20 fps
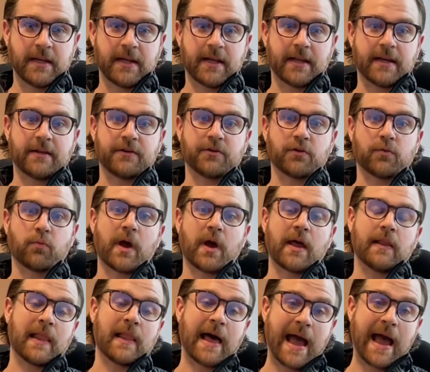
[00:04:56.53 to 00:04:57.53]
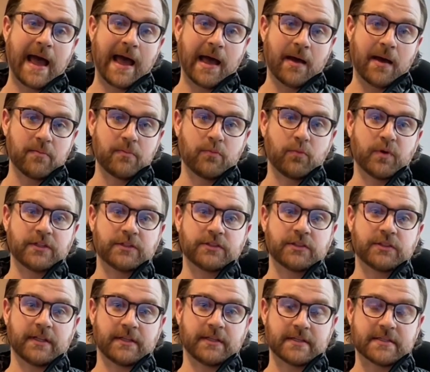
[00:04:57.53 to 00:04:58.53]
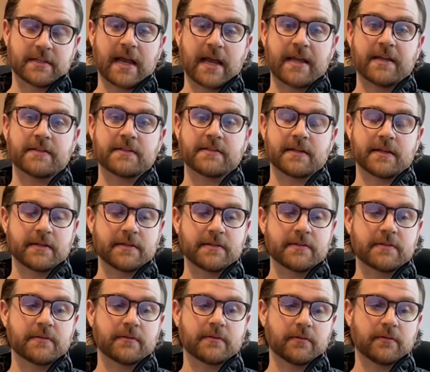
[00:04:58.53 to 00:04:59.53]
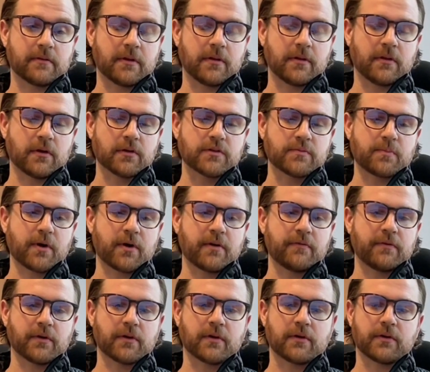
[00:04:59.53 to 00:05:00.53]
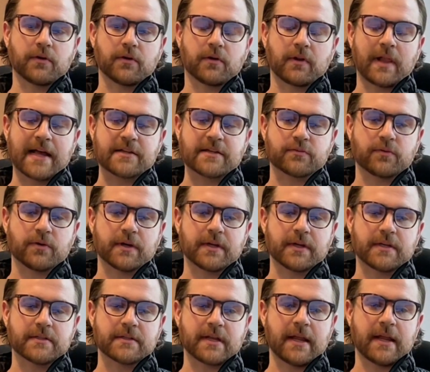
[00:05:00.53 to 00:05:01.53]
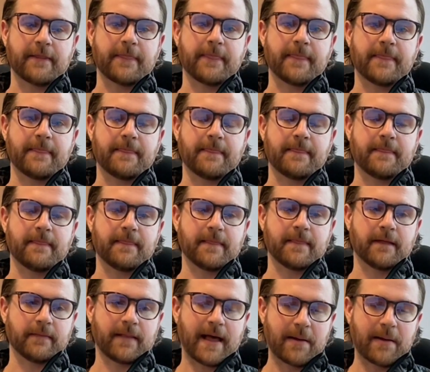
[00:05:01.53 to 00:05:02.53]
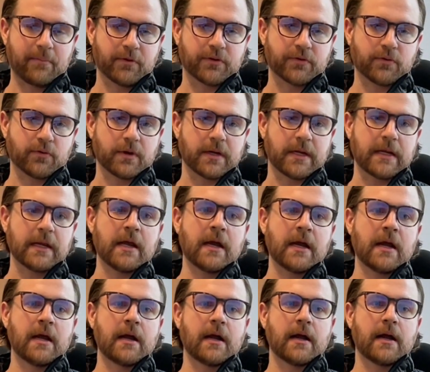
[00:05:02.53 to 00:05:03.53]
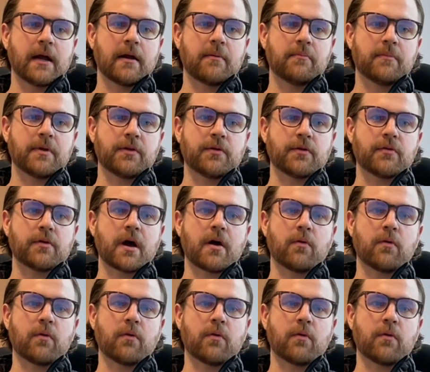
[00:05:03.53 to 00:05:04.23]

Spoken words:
And in your wet lab, which in the sciences, a large part of your classwork is in the laboratory, you're not